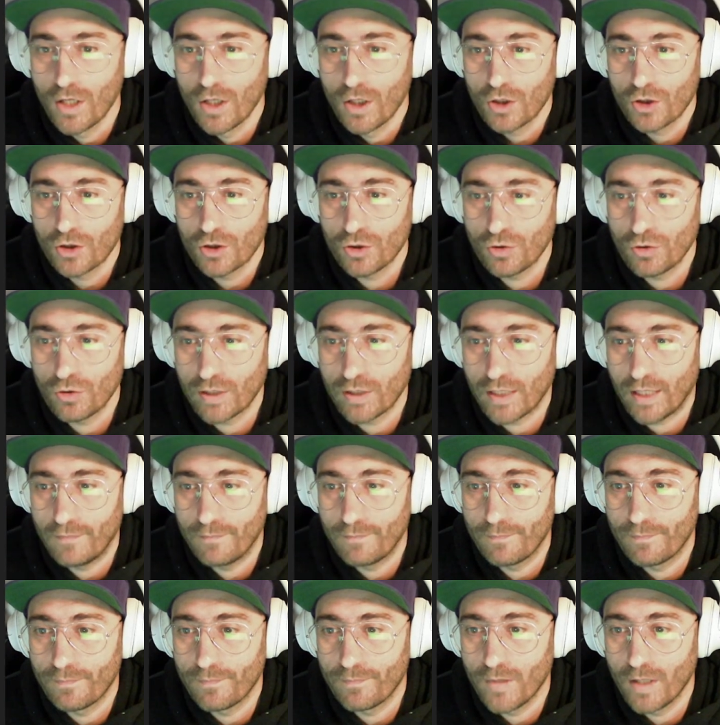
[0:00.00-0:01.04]
So okay,
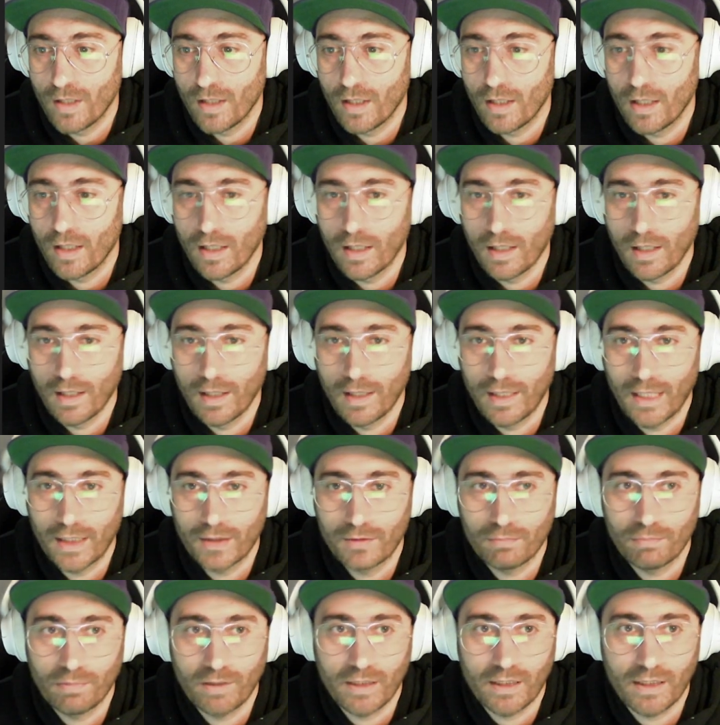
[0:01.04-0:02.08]

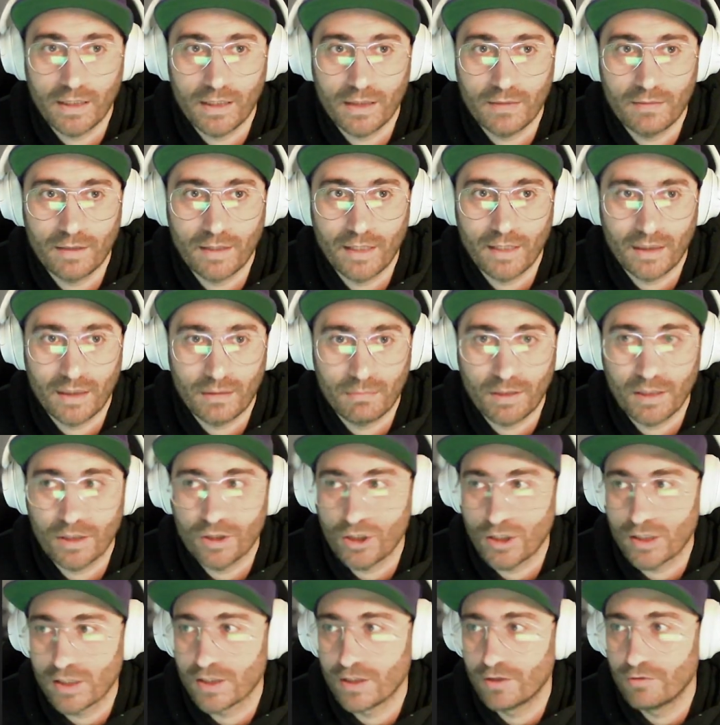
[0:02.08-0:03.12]
let me
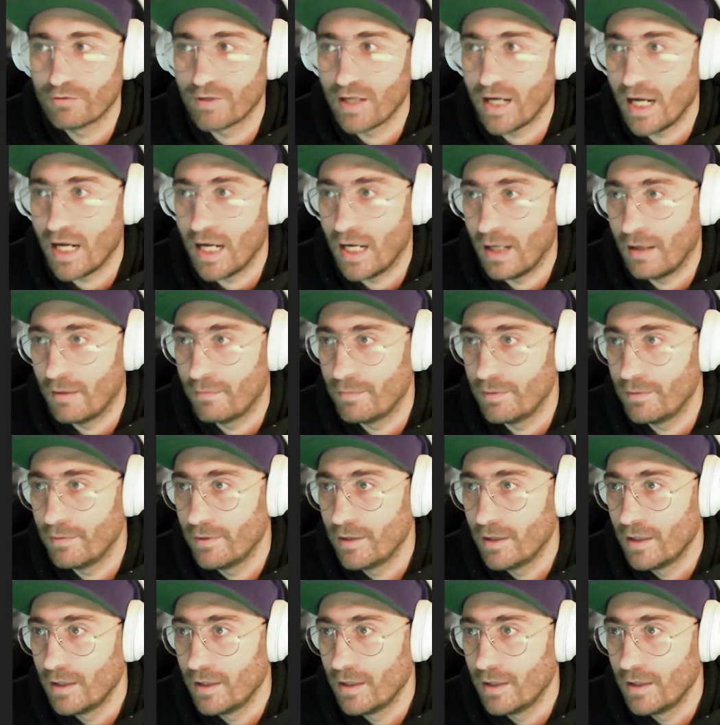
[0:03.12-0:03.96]
just grab